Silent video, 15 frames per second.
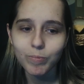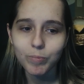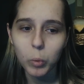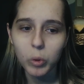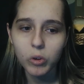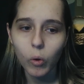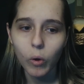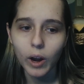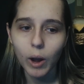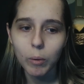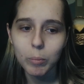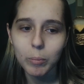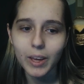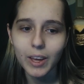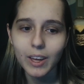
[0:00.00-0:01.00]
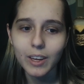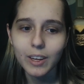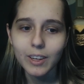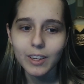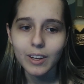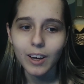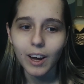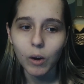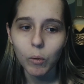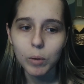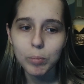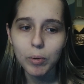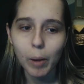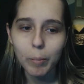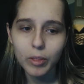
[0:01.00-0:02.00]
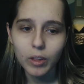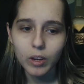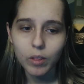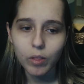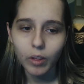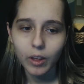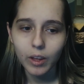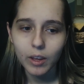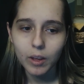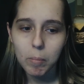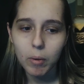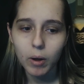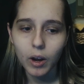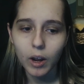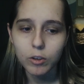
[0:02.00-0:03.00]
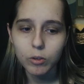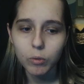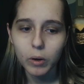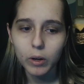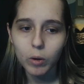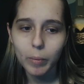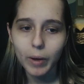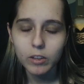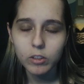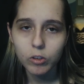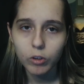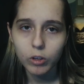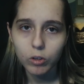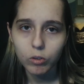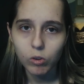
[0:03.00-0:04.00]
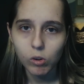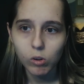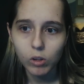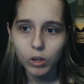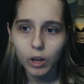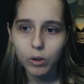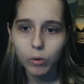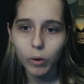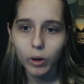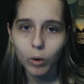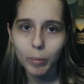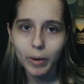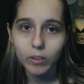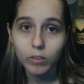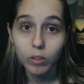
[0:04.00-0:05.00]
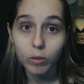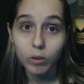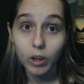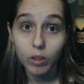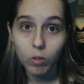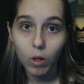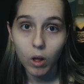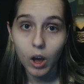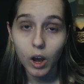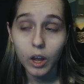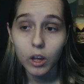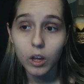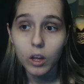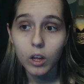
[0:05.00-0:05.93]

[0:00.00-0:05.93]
What's going on with me? I don't want to promise anything, but I do want to go back to Critical Role and I do want to go back to the Nuzlocke.